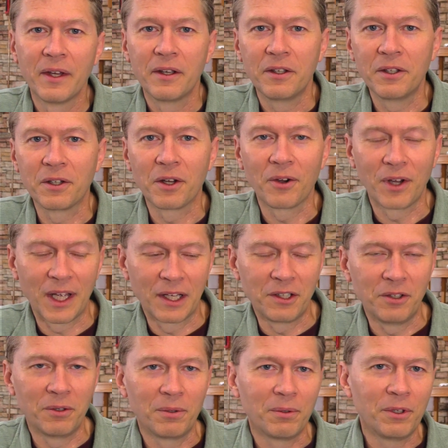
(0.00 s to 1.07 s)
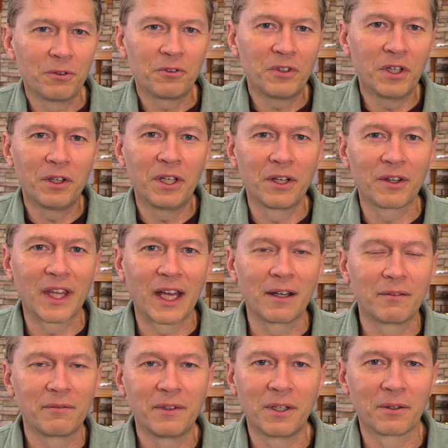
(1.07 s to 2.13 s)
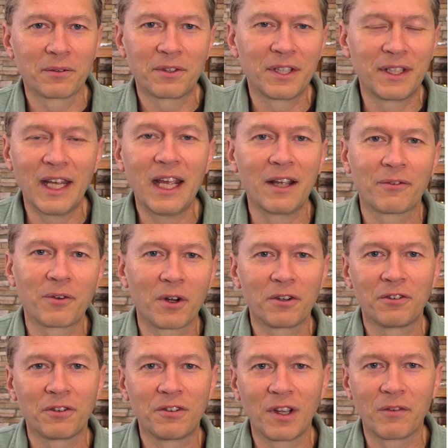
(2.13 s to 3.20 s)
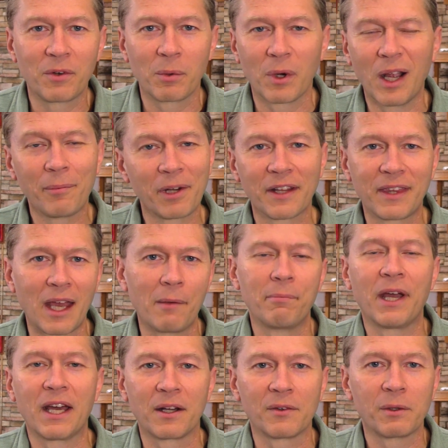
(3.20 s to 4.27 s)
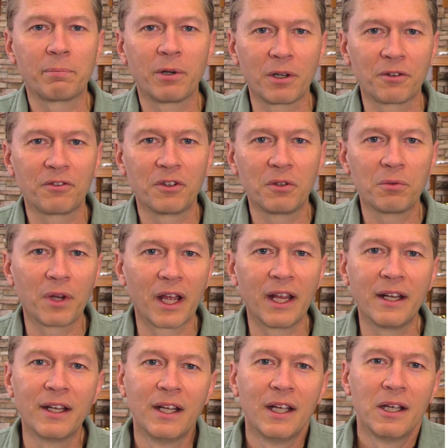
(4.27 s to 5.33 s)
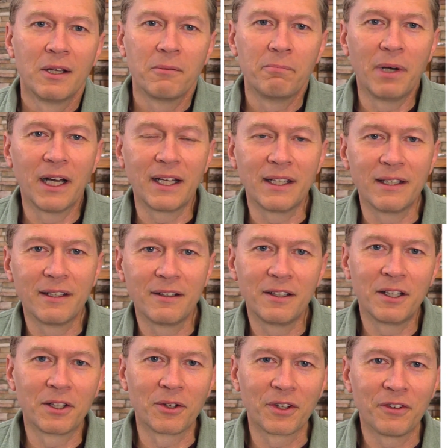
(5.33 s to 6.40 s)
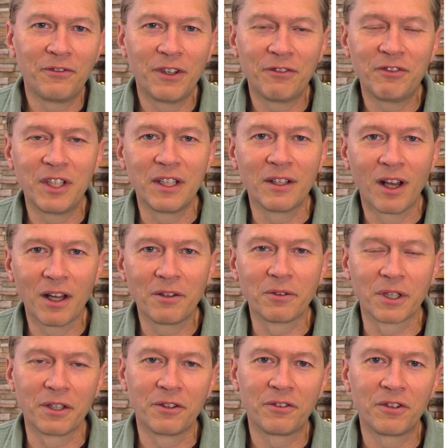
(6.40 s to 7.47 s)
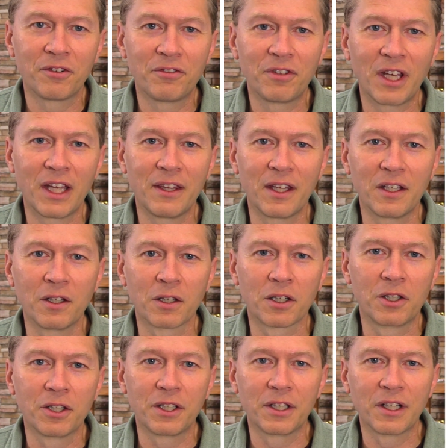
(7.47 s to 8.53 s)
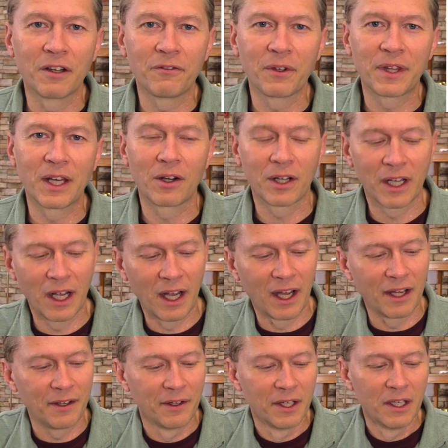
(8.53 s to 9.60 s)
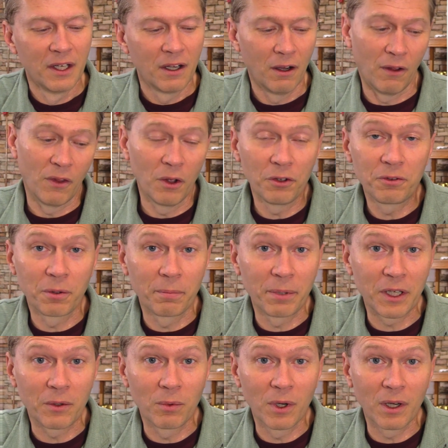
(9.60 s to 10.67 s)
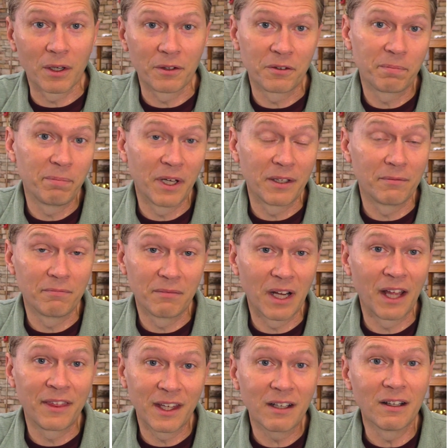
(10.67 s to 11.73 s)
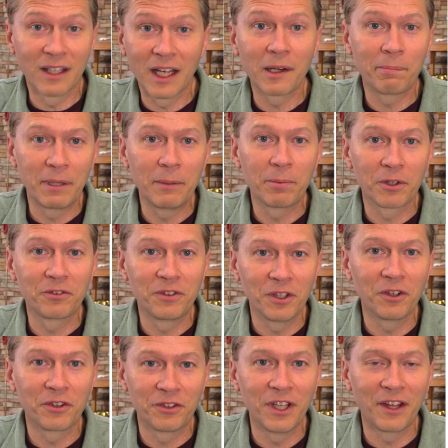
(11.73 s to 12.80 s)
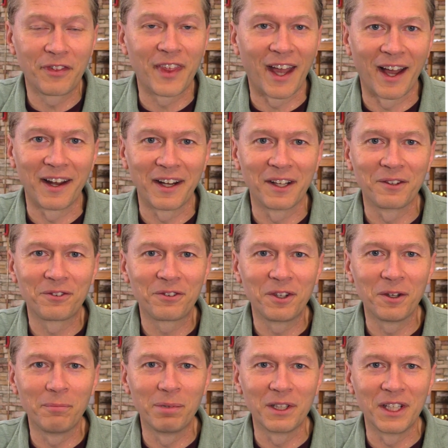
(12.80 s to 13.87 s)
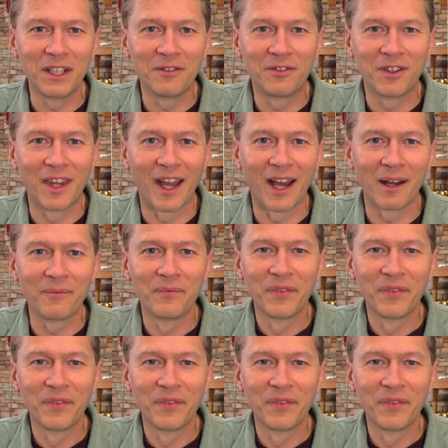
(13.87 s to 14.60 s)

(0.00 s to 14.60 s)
You know, and you still hear that, you know, today, of course, it's everywhere. I'm not that bad of a person, right? But, you know, in the 1500s, to say that you're good enough without God, oh, those are big words, but I think a lot of people still said that and still believed that.